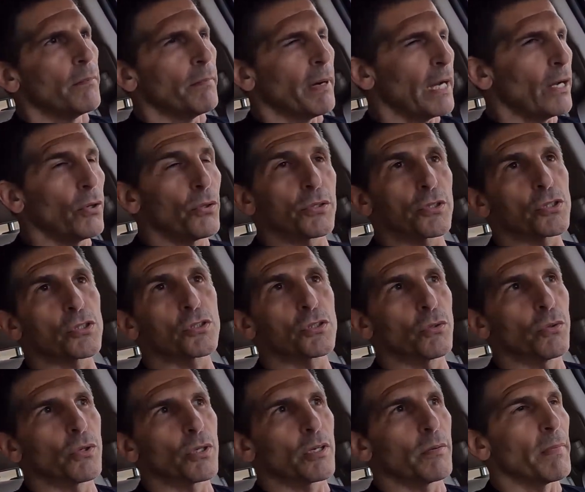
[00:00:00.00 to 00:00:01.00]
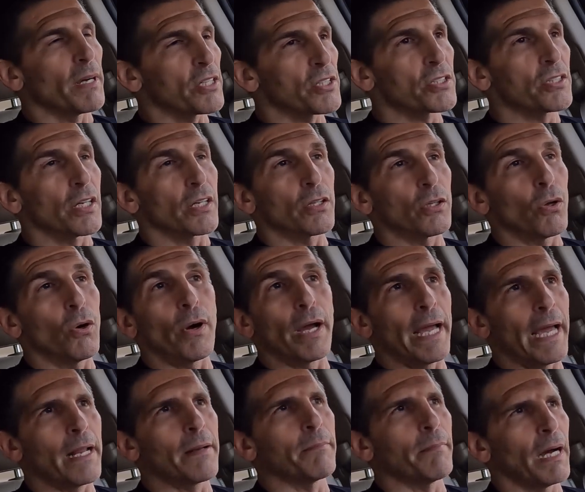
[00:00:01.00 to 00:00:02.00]
my oldest daughter, my son-in-law,
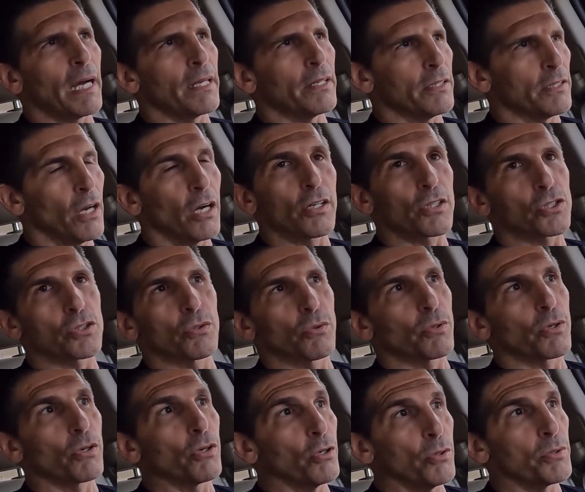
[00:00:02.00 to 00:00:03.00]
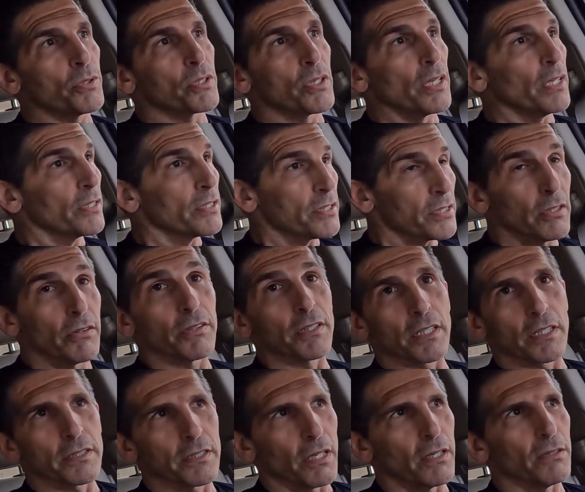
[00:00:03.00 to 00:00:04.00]
and my youngest daughter, who's still
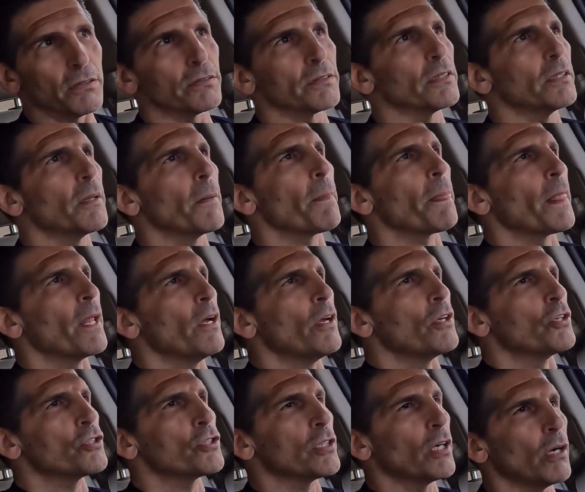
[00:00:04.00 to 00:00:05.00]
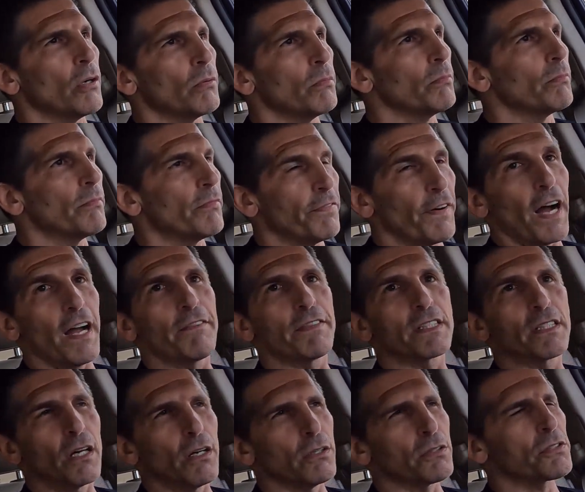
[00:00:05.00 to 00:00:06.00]
an adult. So 5
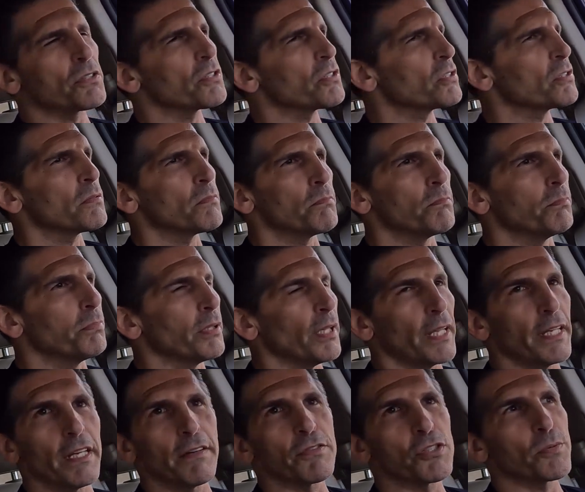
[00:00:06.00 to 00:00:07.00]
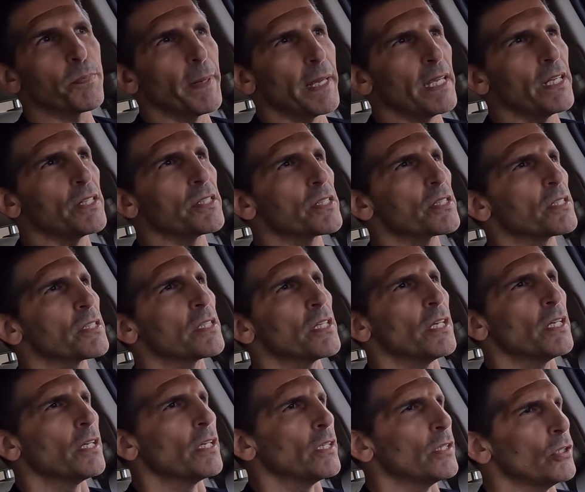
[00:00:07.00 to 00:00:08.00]
adults, plenty of space.
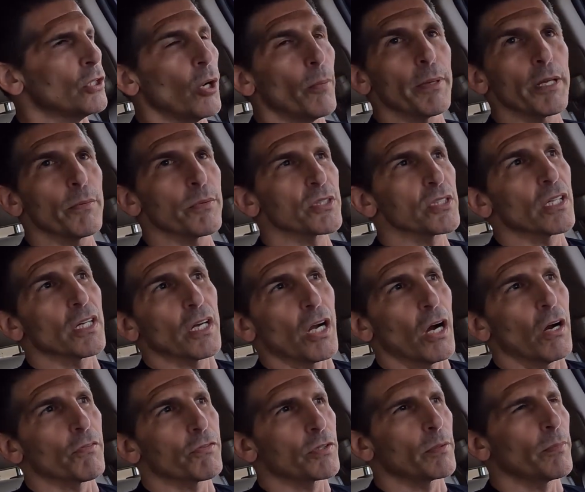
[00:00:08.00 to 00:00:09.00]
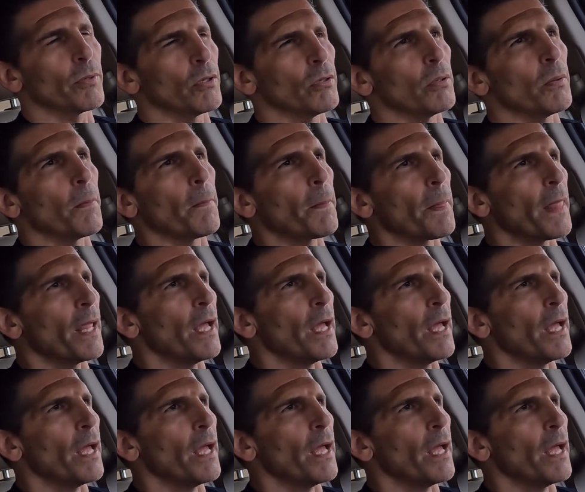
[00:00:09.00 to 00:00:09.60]
Nobody was uncomfortable.